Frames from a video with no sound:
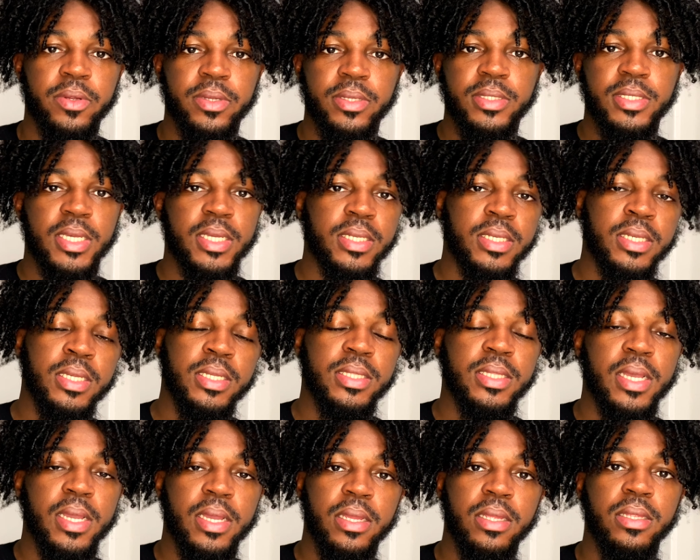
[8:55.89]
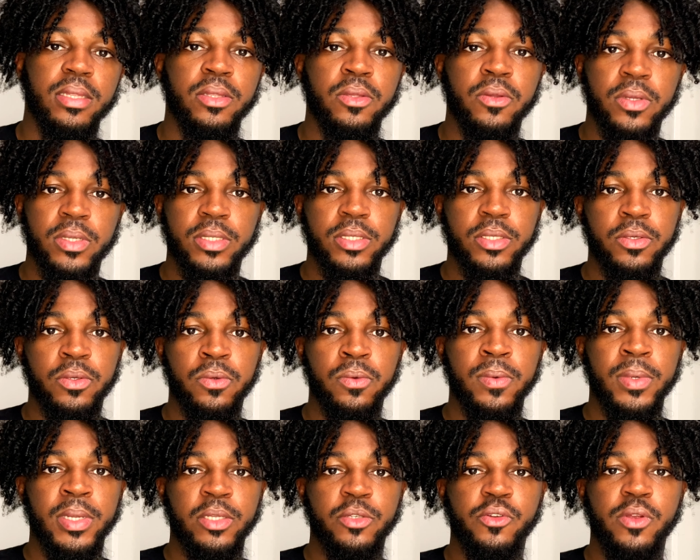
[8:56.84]
a technique that you could do
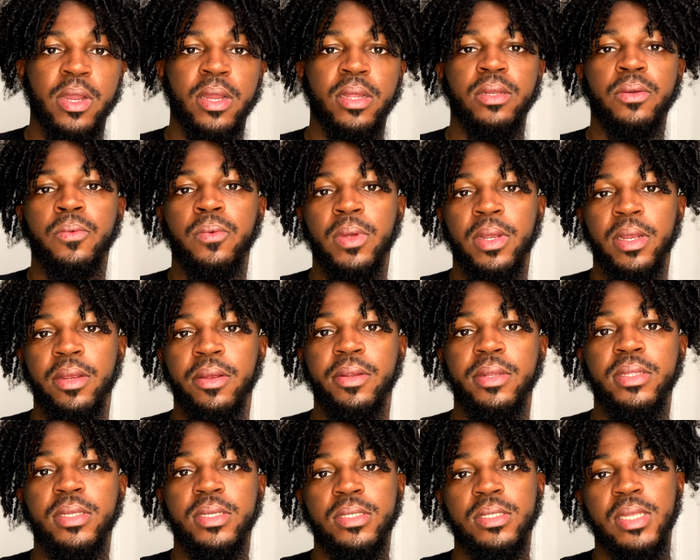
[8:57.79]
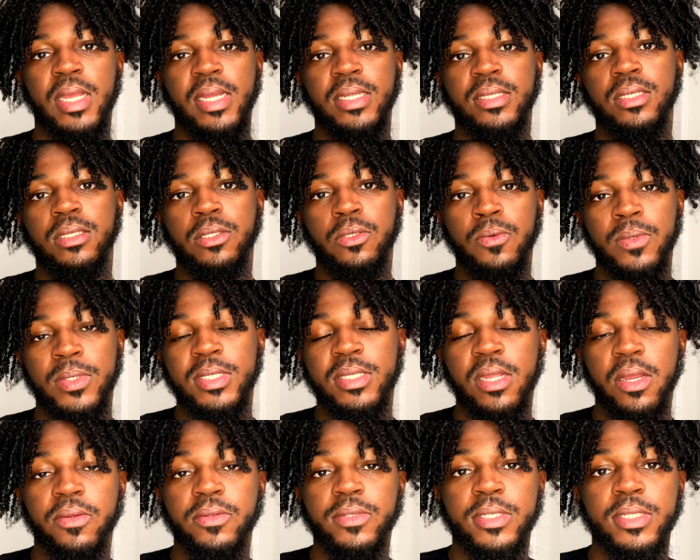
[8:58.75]
when trying to wear this as a twist
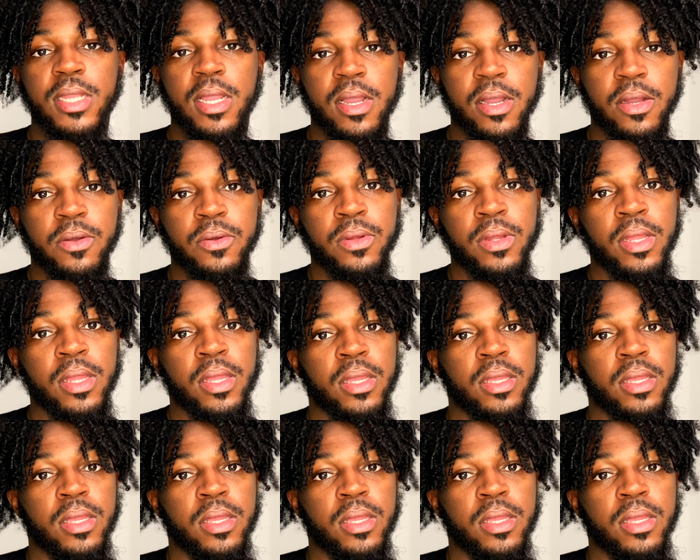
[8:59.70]
out style.